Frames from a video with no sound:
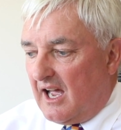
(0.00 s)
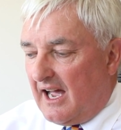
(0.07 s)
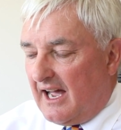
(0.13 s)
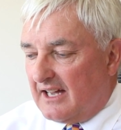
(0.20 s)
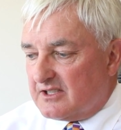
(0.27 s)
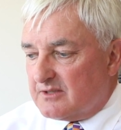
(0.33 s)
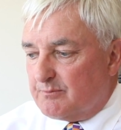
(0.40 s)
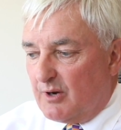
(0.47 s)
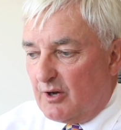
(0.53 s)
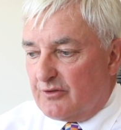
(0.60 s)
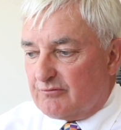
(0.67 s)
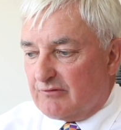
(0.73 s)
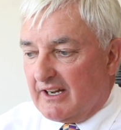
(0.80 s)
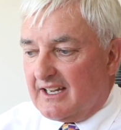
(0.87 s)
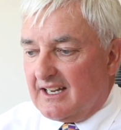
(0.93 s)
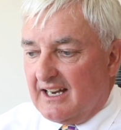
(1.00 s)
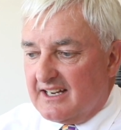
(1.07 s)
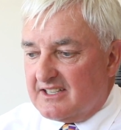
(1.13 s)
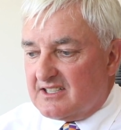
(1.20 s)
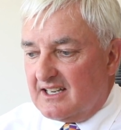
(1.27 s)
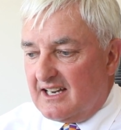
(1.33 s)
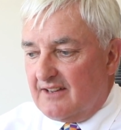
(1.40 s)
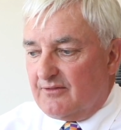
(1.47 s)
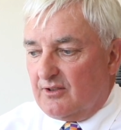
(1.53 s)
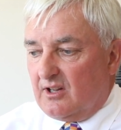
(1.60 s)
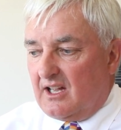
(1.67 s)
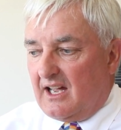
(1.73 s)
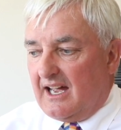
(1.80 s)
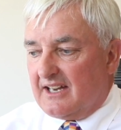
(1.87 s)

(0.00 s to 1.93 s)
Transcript: at both regulator level